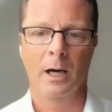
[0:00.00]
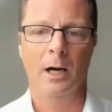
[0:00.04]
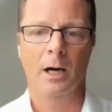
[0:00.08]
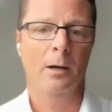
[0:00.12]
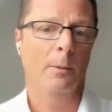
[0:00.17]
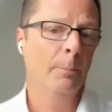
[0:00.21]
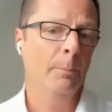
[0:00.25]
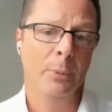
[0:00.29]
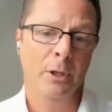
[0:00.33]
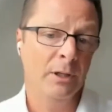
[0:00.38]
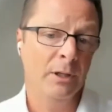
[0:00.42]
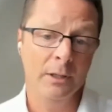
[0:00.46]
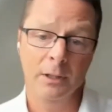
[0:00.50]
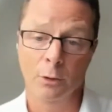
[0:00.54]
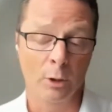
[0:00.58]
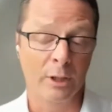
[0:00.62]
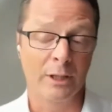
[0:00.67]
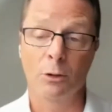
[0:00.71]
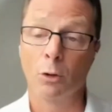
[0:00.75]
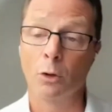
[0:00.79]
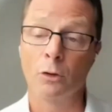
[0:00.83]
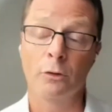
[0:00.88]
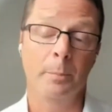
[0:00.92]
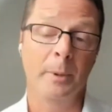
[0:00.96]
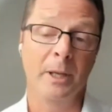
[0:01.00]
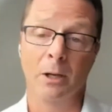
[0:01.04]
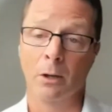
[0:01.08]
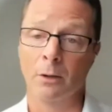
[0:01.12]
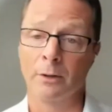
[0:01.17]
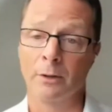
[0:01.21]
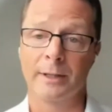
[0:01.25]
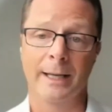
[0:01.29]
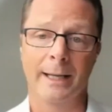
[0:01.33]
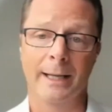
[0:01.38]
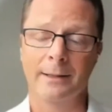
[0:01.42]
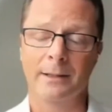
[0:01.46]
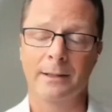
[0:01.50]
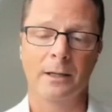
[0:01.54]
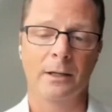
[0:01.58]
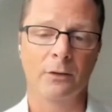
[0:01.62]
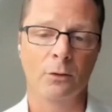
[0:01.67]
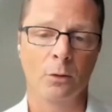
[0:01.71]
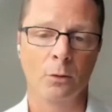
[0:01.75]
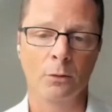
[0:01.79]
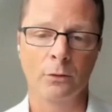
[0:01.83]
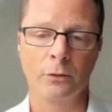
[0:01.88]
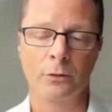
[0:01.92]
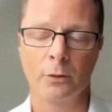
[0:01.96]
But it goes beyond that. There
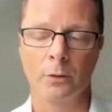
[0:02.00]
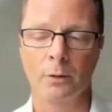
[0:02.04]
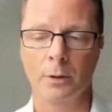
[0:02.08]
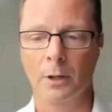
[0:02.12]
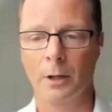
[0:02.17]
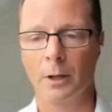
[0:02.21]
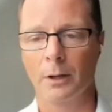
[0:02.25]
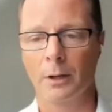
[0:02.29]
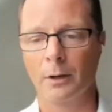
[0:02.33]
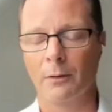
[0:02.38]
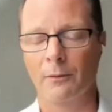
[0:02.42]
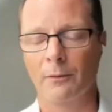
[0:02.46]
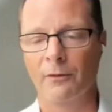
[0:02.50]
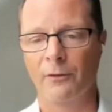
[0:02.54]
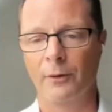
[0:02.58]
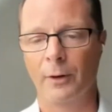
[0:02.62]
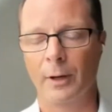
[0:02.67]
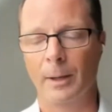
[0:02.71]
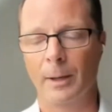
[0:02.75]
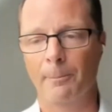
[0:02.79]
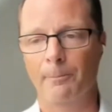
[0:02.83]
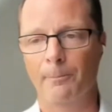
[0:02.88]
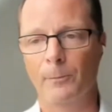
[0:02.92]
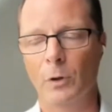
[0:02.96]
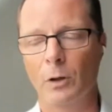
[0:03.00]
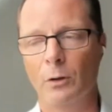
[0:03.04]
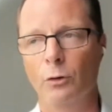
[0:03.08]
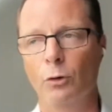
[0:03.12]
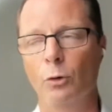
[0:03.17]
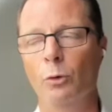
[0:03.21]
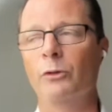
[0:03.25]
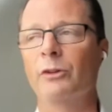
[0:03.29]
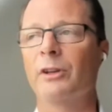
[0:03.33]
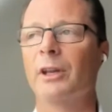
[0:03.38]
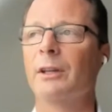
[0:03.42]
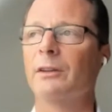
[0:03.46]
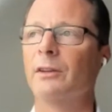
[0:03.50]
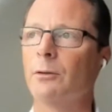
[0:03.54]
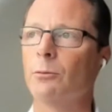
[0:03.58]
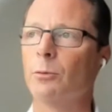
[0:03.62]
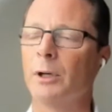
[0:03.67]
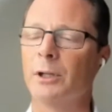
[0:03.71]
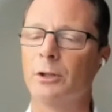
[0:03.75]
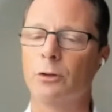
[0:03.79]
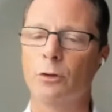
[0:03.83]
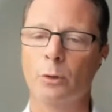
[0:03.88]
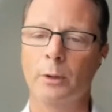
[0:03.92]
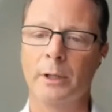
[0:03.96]
is also a lot of use cases
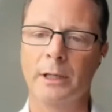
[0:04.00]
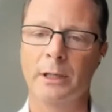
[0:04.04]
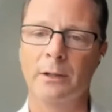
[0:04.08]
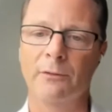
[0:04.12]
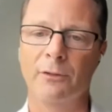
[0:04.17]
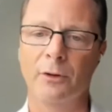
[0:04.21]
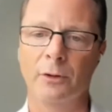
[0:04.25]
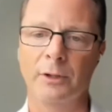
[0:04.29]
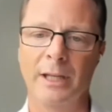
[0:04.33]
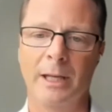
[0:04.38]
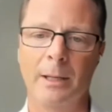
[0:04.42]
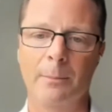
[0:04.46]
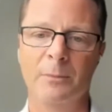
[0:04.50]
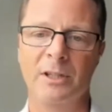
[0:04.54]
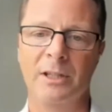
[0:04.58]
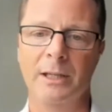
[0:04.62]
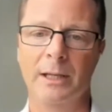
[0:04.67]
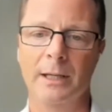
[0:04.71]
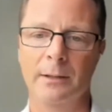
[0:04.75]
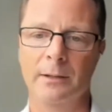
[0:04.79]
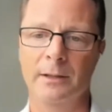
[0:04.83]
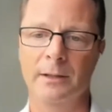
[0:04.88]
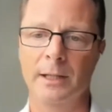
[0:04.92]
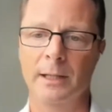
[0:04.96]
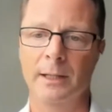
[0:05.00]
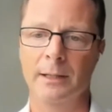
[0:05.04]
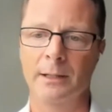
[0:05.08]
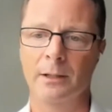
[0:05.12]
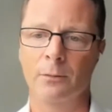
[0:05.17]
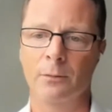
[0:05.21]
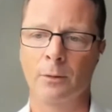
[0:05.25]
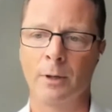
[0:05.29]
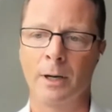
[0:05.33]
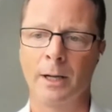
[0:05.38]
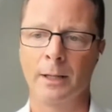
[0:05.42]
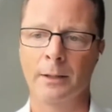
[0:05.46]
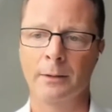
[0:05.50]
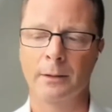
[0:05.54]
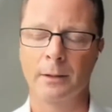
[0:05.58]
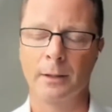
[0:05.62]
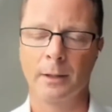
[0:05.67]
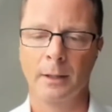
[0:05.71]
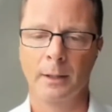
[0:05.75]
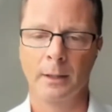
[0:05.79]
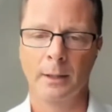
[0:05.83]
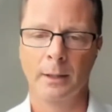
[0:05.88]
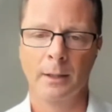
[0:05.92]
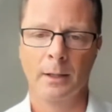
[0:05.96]
we're doing for the MTA that around